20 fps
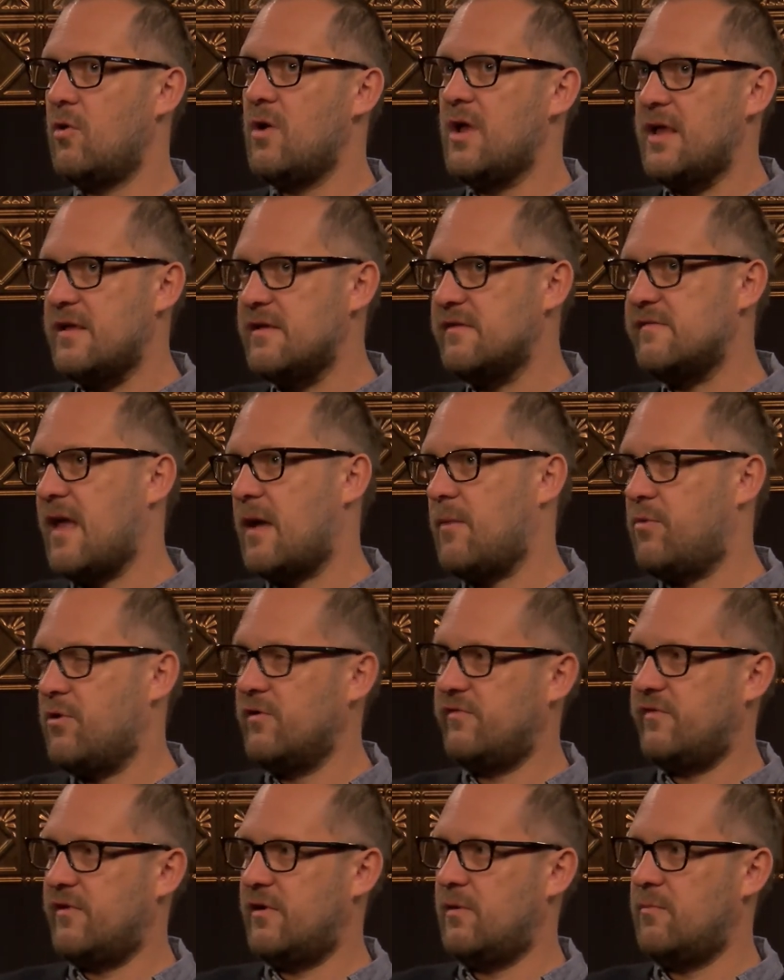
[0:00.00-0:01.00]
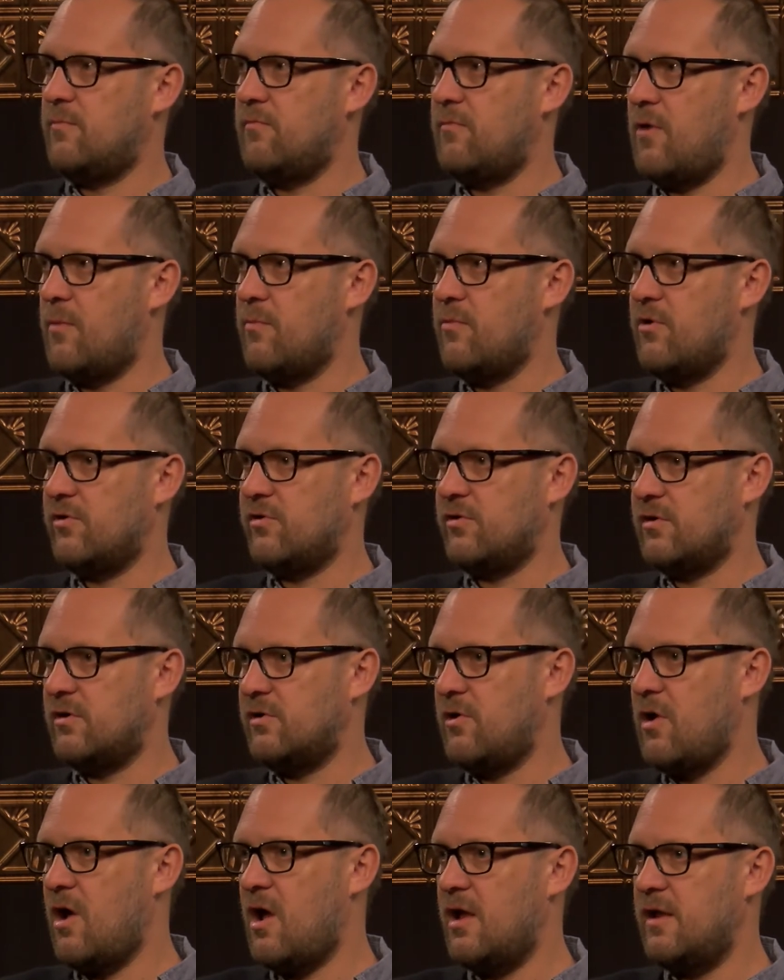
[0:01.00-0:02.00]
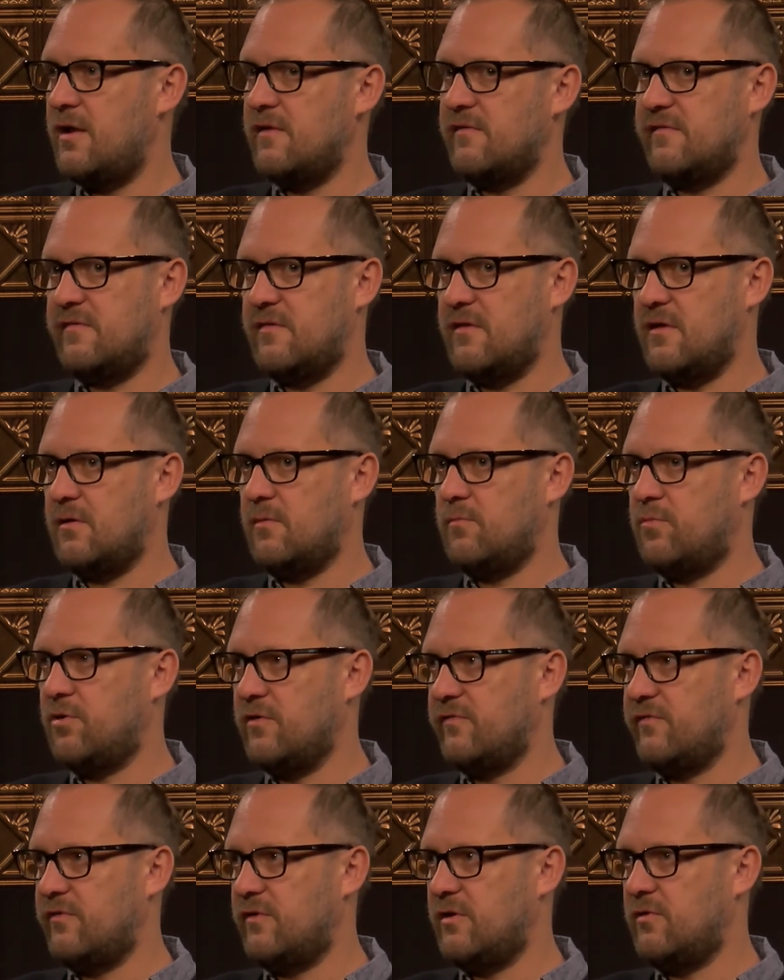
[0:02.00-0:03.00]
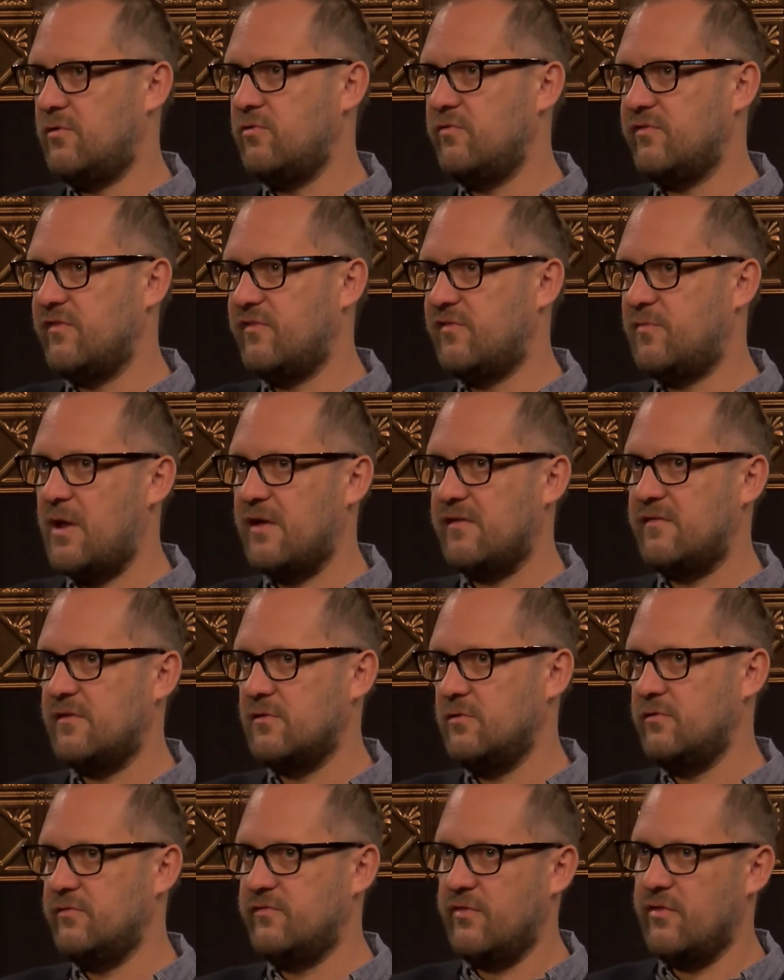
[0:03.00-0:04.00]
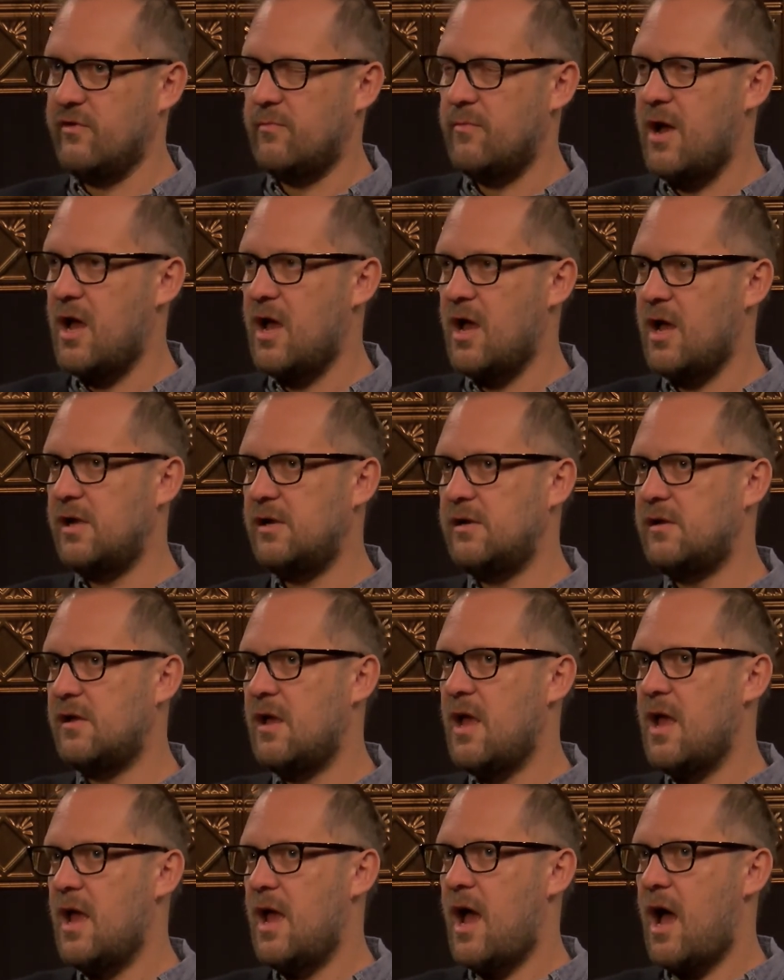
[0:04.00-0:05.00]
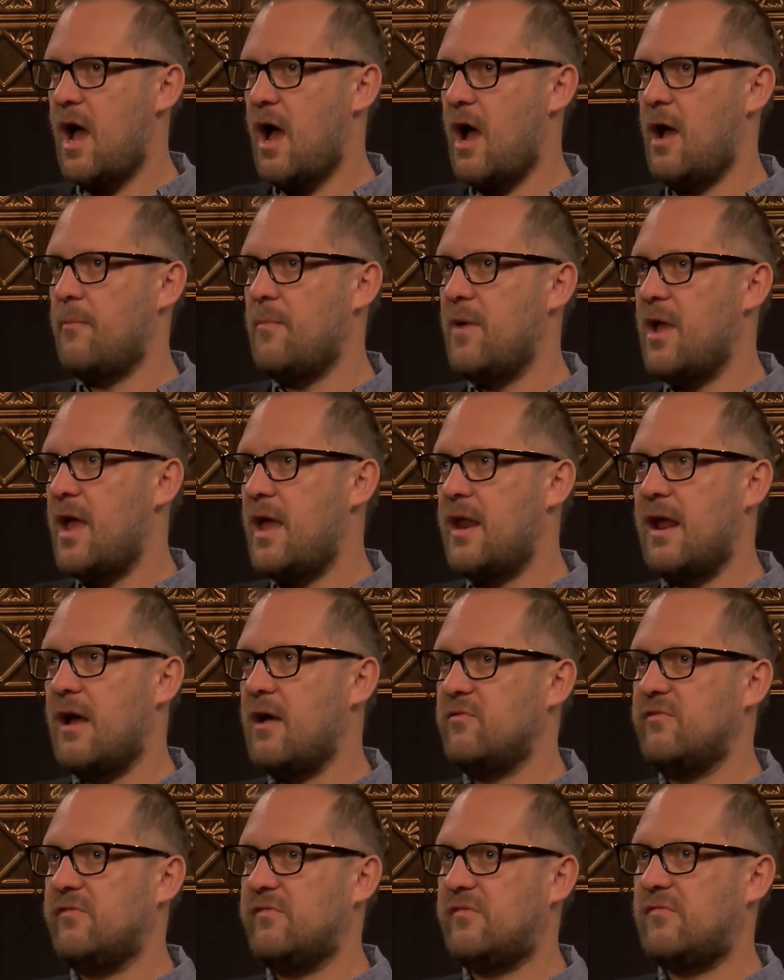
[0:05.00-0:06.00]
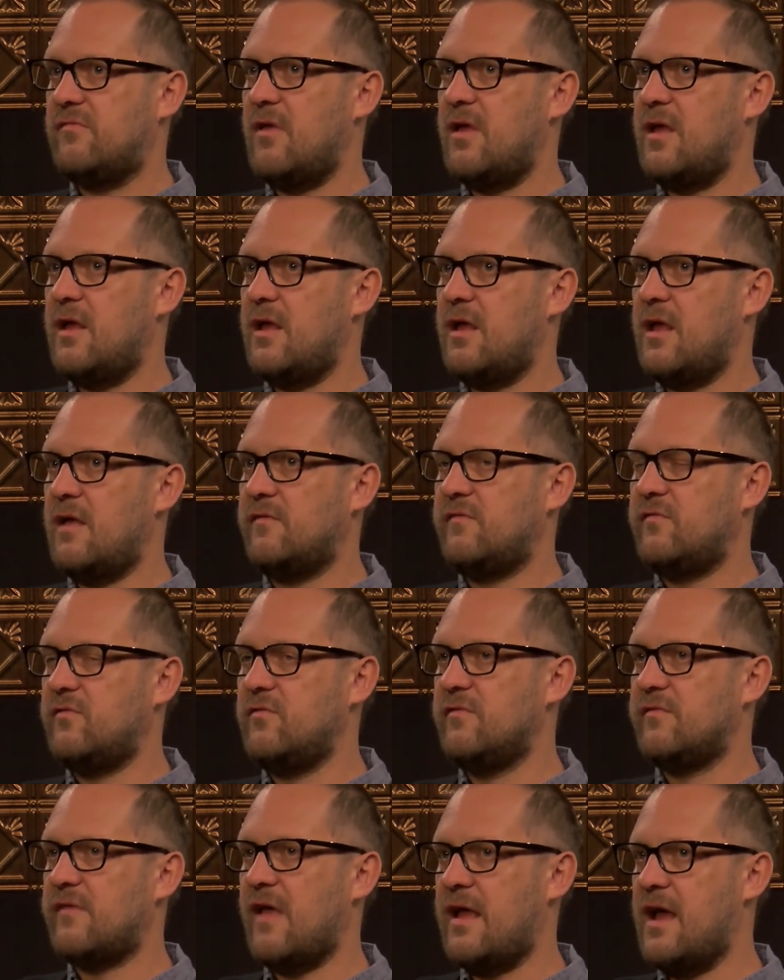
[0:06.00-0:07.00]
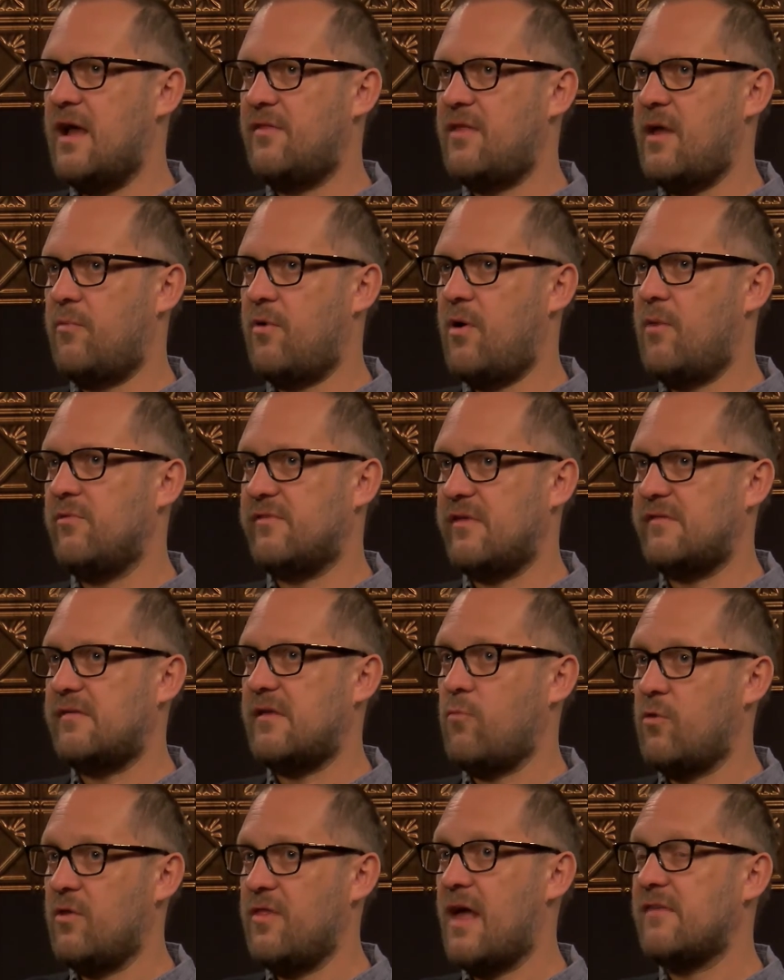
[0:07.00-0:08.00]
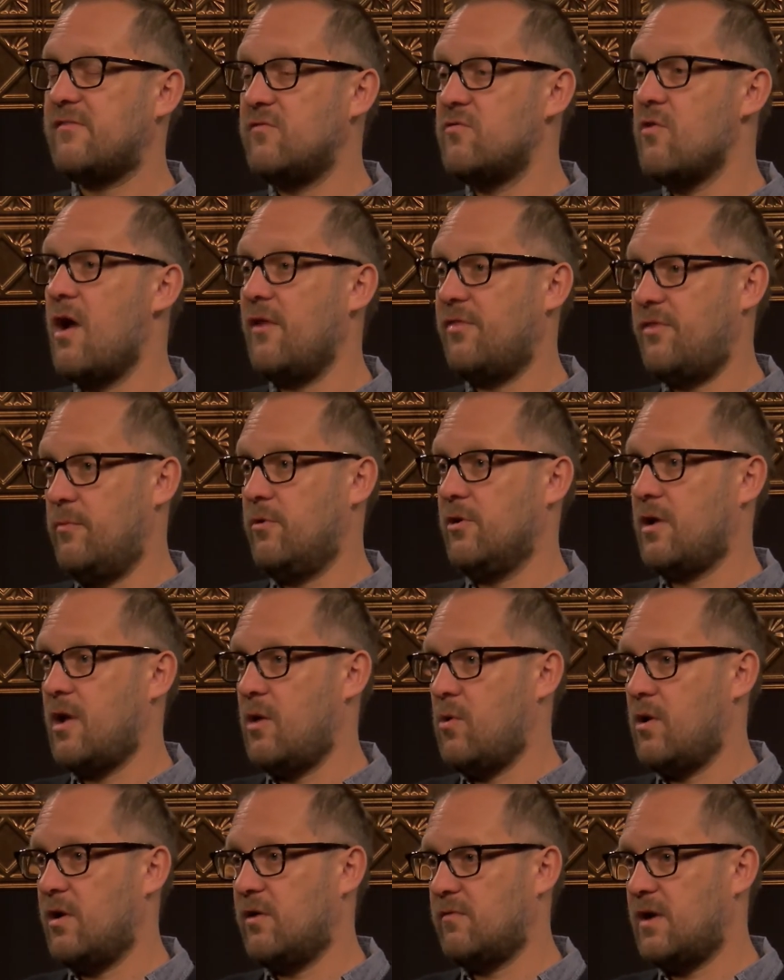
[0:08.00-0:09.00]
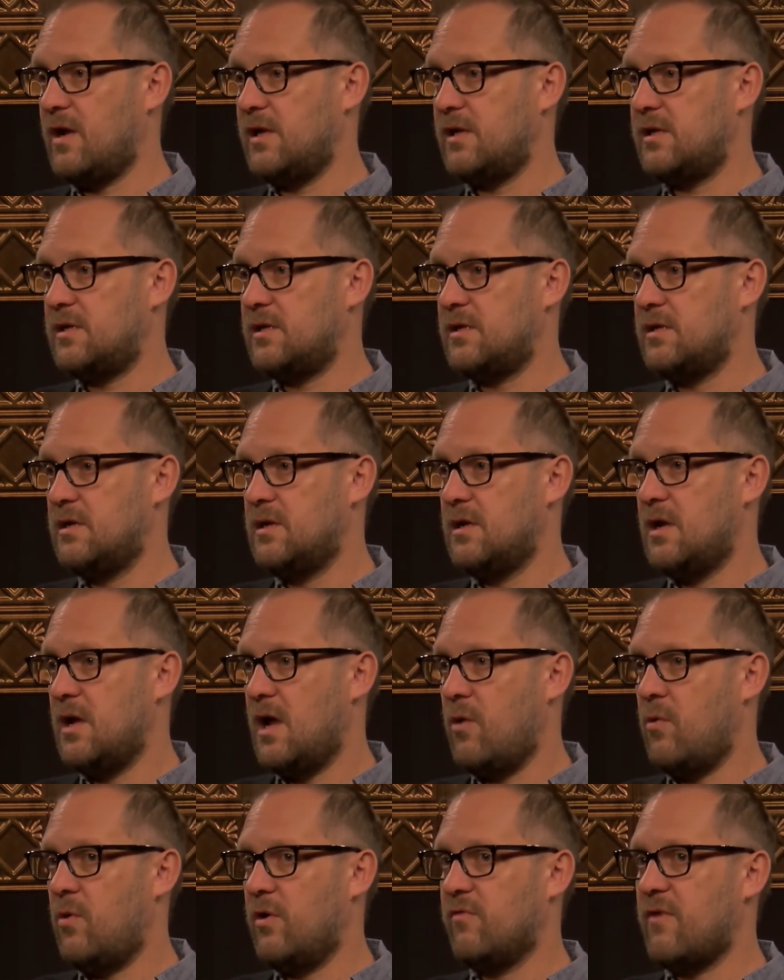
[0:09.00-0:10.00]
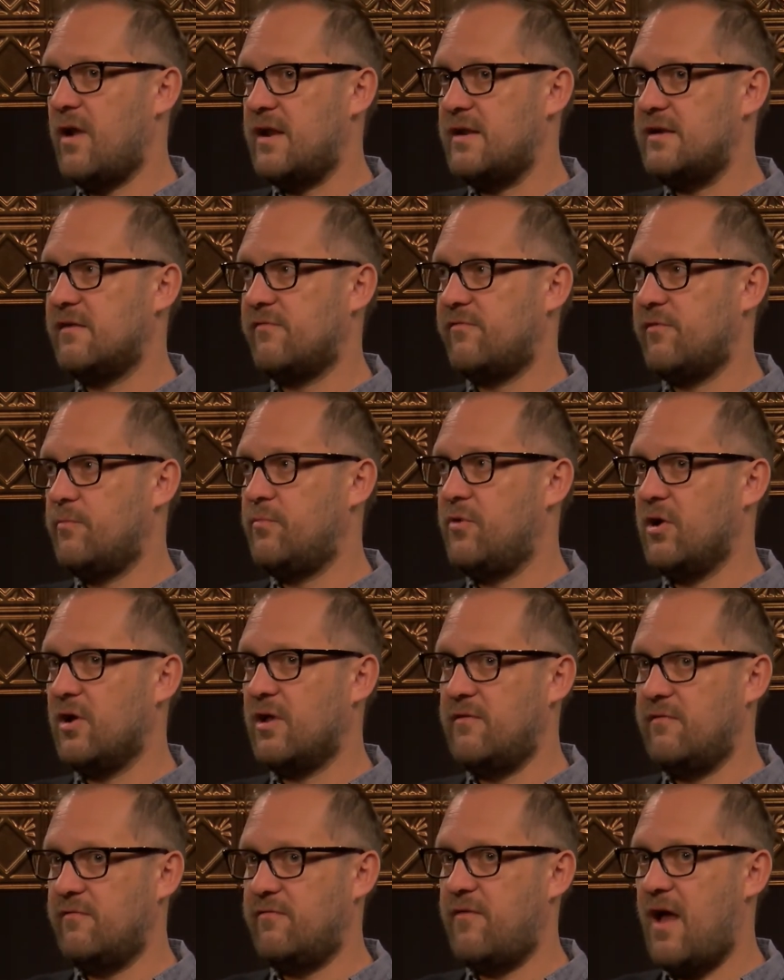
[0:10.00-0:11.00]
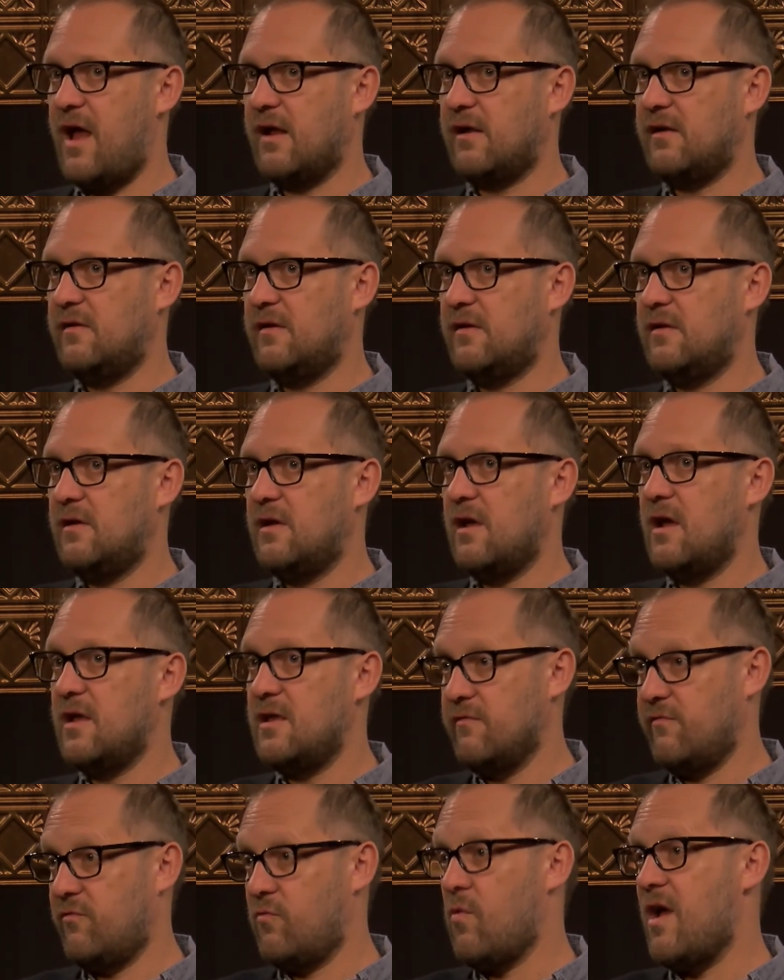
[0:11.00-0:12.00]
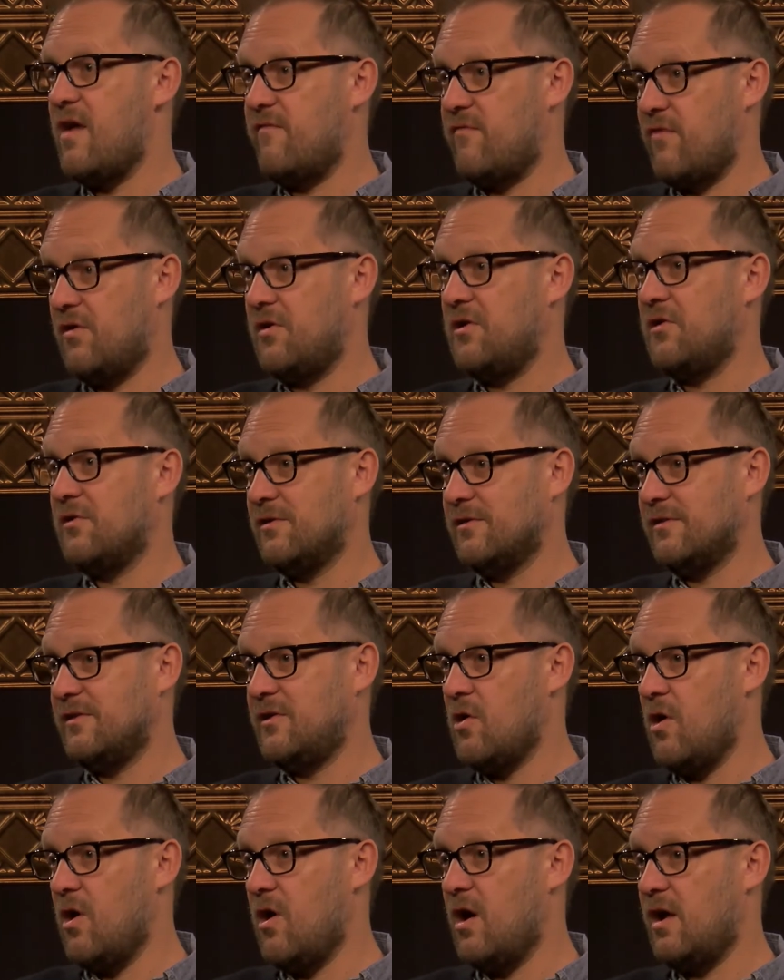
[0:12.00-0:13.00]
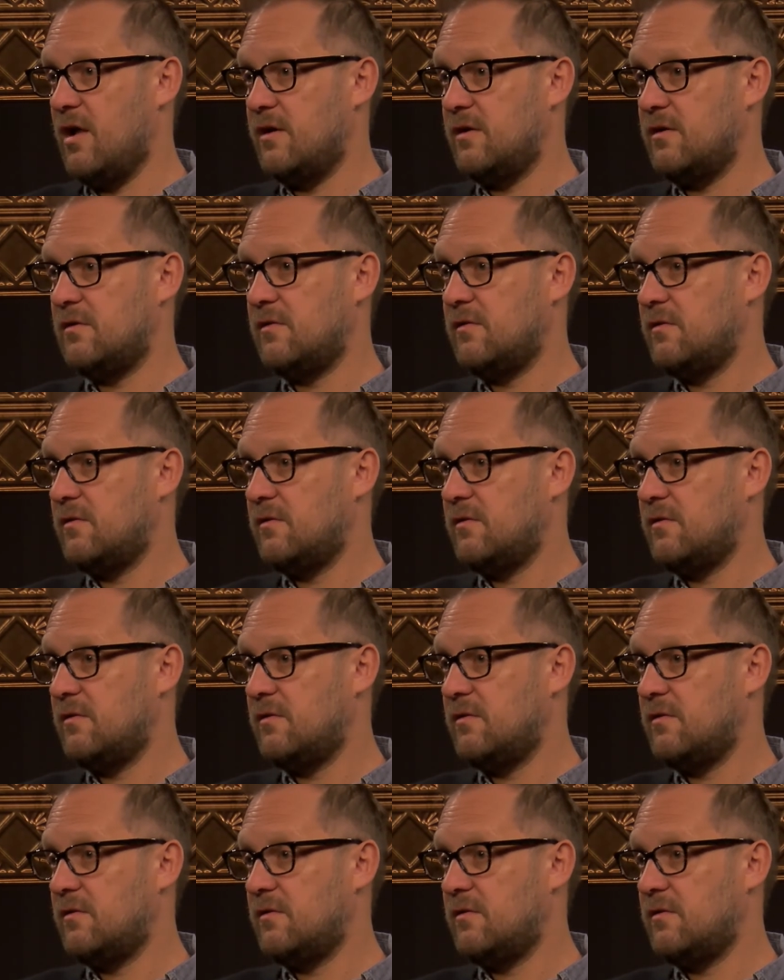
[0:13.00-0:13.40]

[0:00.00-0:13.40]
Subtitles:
is that person a murderer or not? Is the person who suspects it losing their mind? And as soon as I had that premise, I said, well, that's not the book I want to write. I want to write a different book, and in fact, I give away very early on